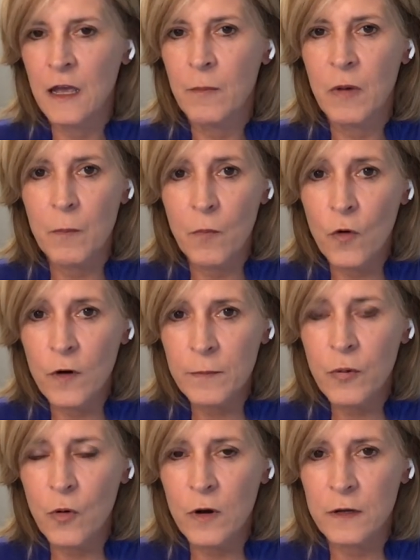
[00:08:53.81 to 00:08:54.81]
but more
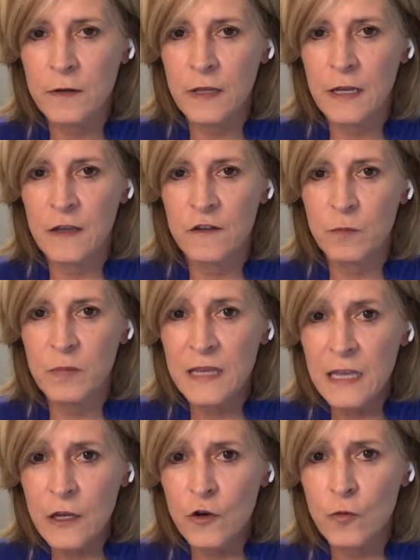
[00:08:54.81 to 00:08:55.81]
importantly, is
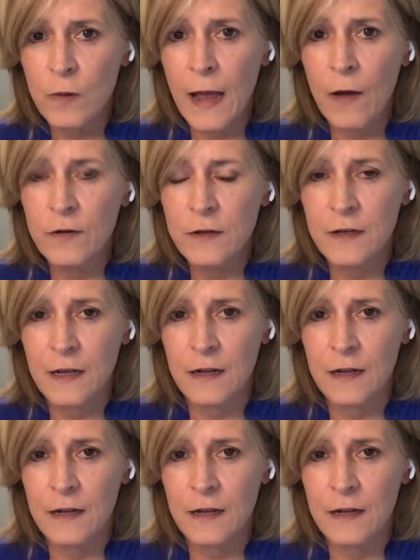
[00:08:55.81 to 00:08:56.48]
being grounded